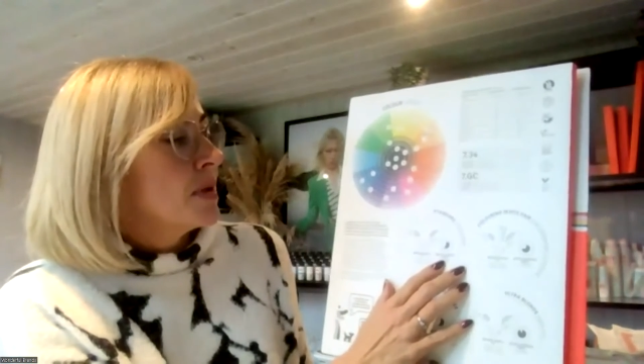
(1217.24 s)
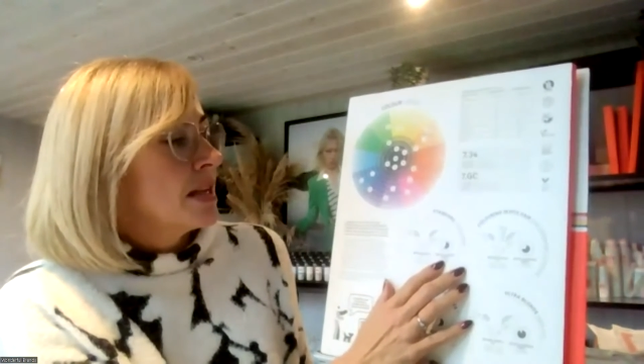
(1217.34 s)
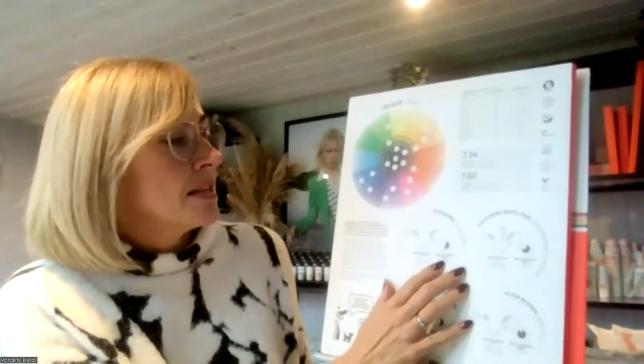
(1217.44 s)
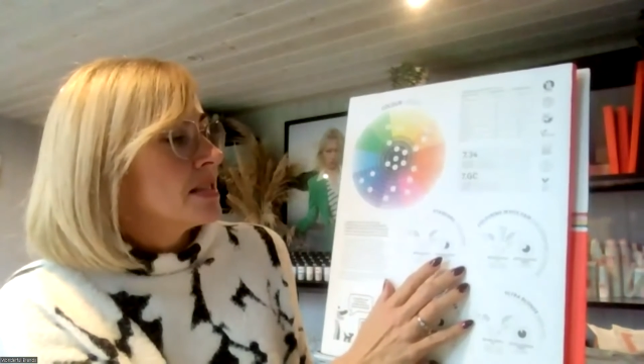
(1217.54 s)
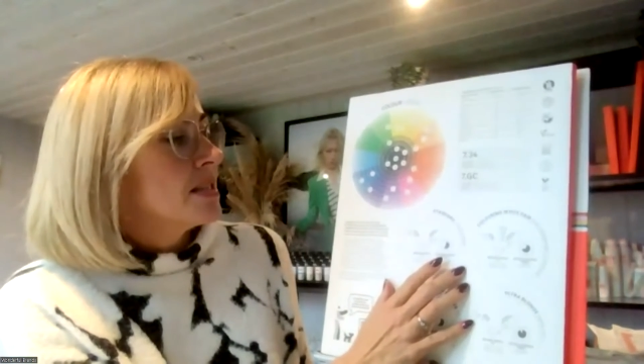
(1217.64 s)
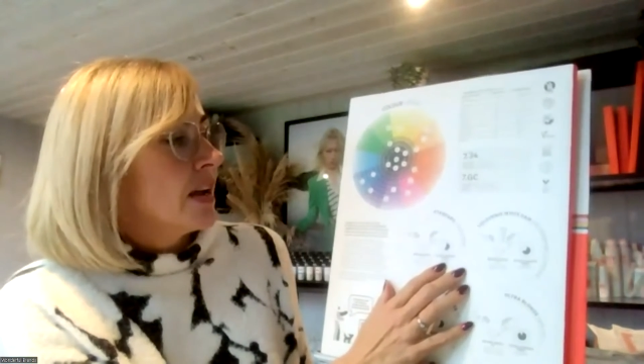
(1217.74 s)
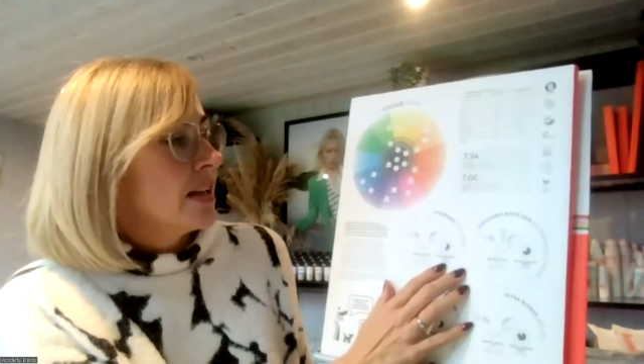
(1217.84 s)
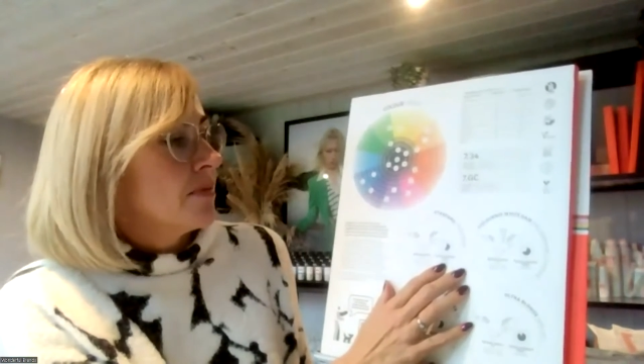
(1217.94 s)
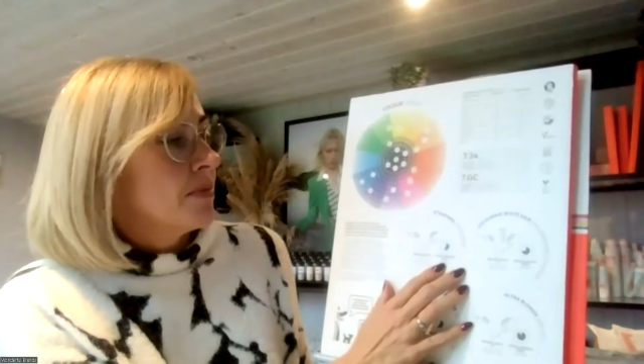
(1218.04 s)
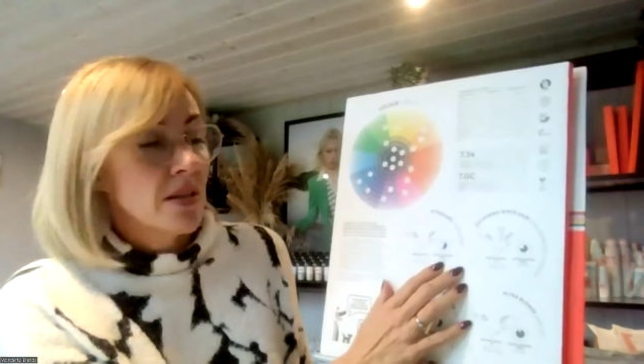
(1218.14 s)
minutes
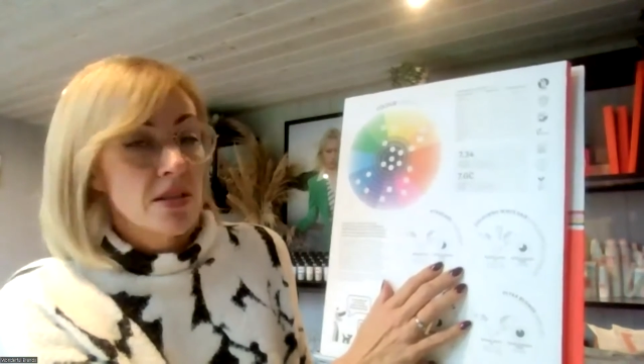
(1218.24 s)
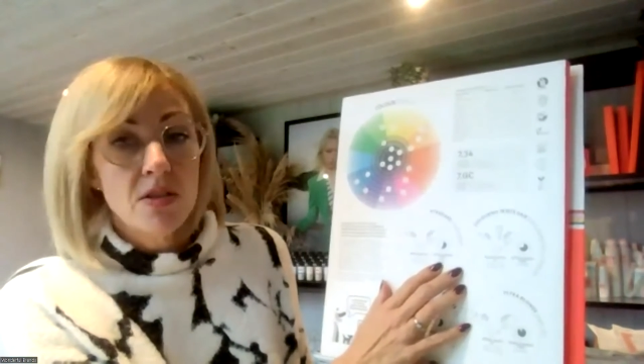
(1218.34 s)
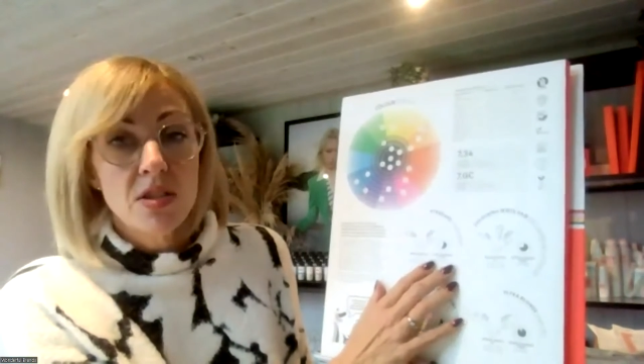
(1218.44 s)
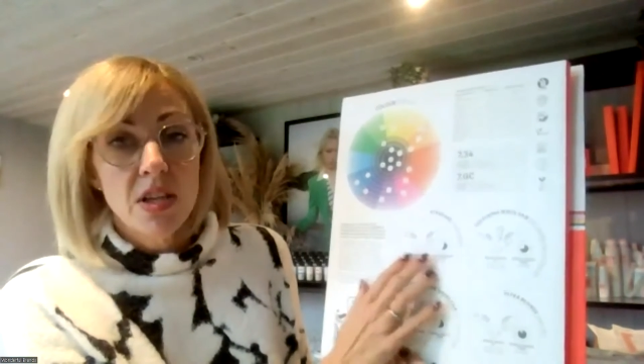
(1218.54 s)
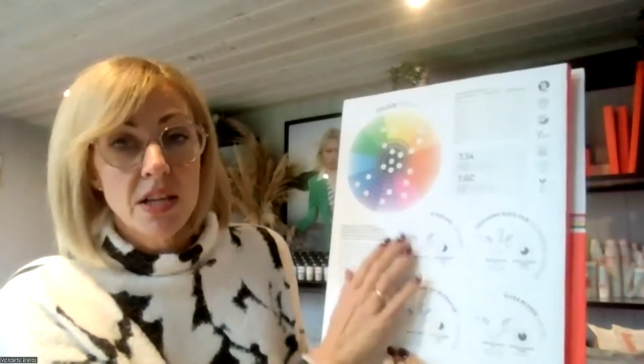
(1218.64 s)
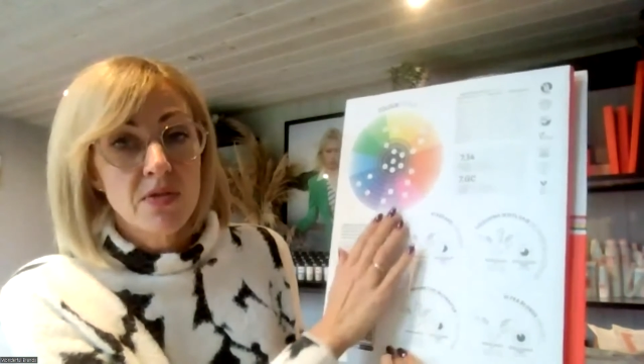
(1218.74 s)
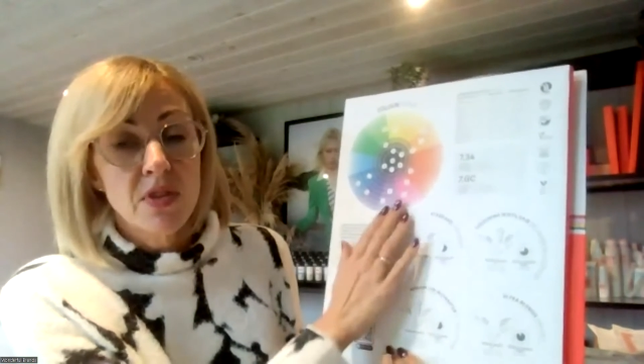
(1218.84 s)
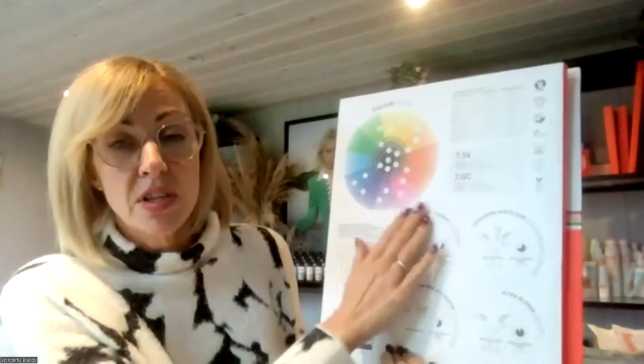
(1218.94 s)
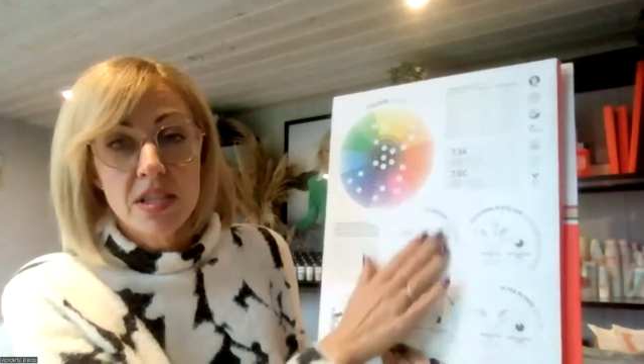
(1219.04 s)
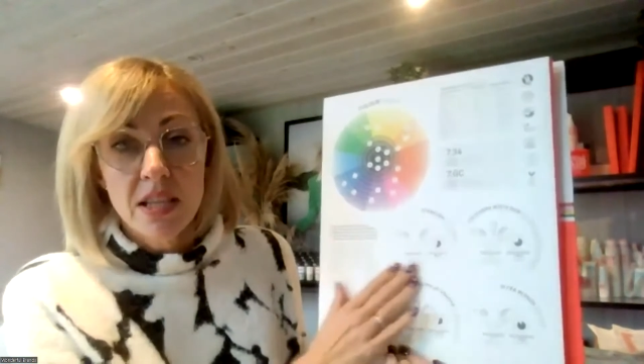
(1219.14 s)
development, so that's for
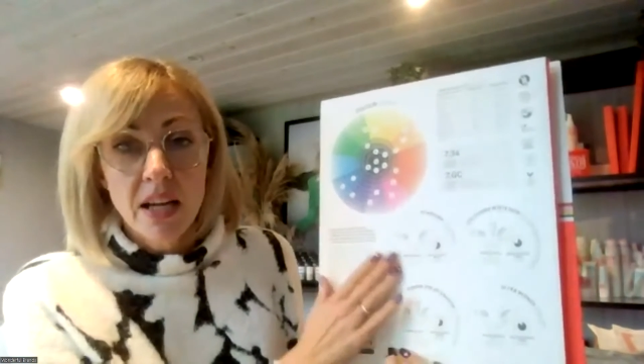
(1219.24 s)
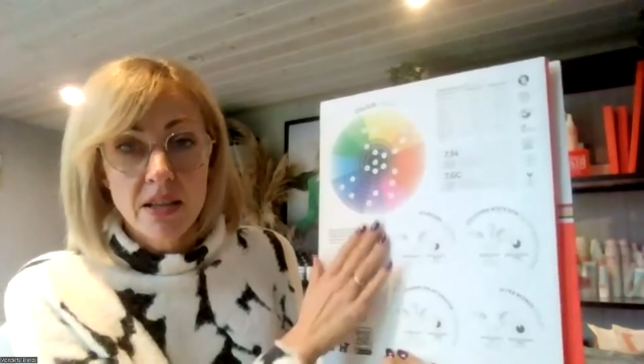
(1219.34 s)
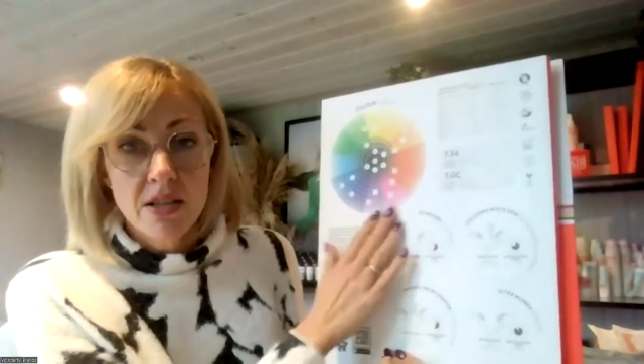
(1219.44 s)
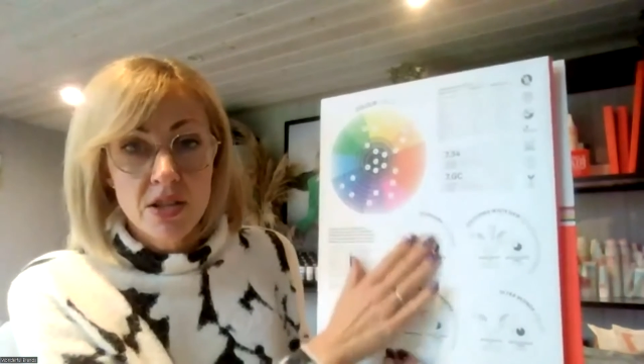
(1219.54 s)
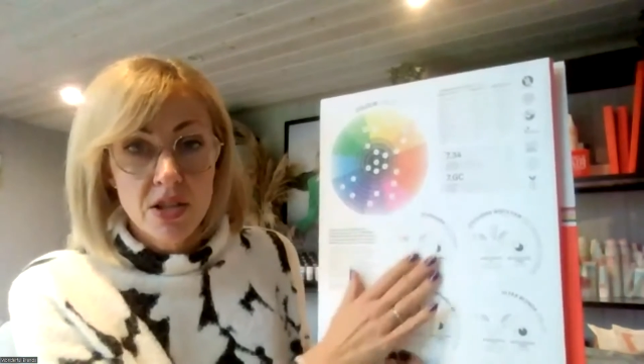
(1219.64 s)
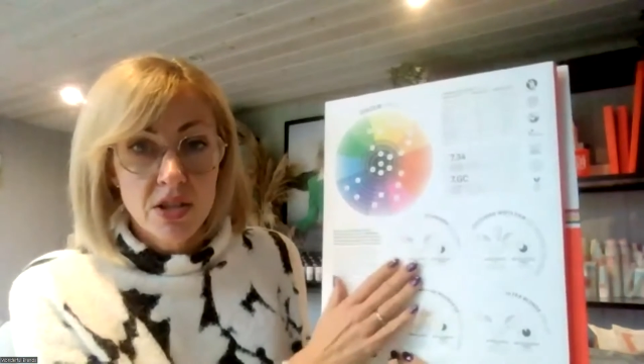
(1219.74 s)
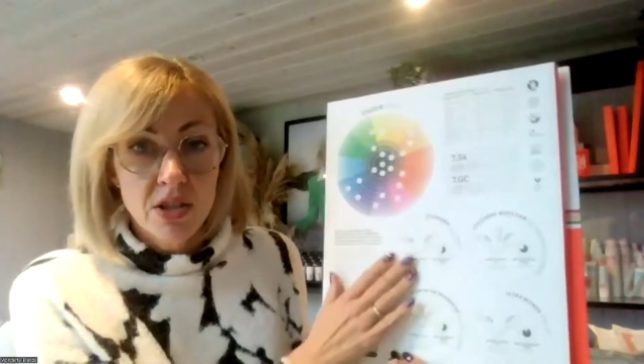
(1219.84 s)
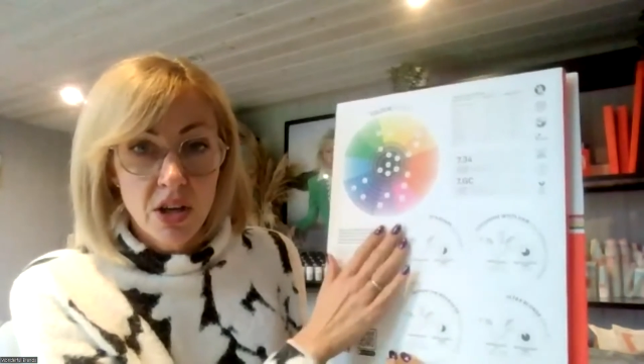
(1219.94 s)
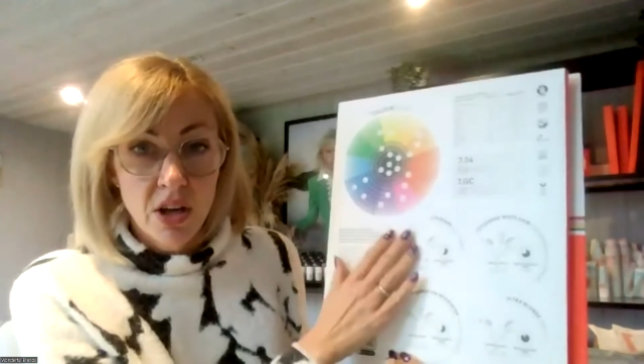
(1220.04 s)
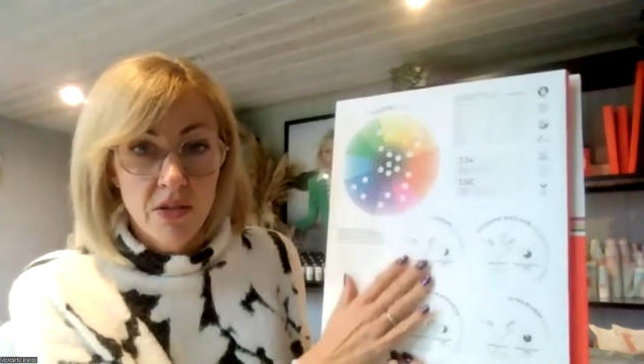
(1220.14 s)
your standard
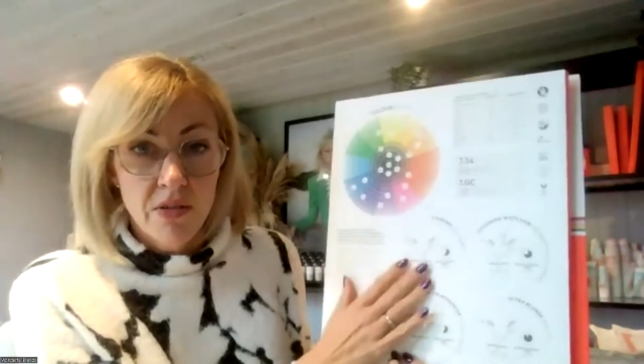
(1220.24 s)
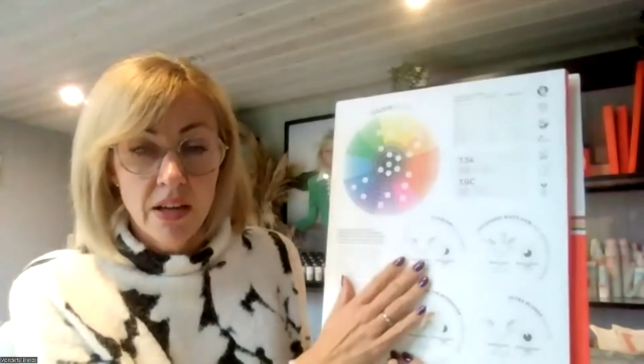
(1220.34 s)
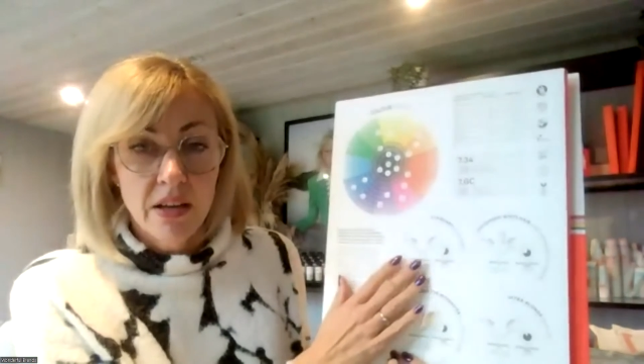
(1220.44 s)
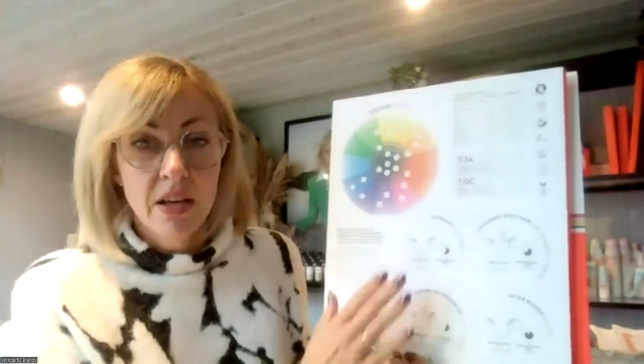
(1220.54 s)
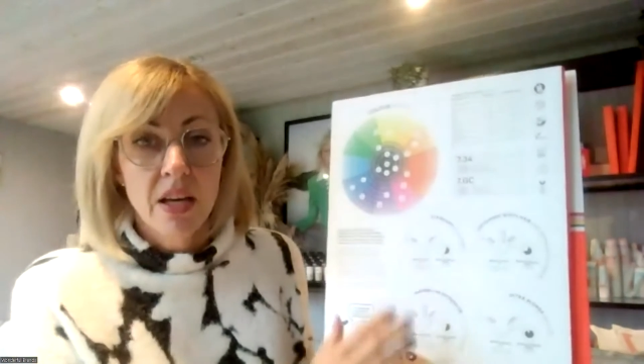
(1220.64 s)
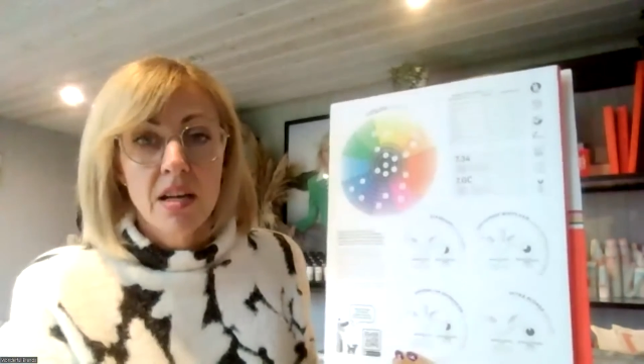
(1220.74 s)
colouring.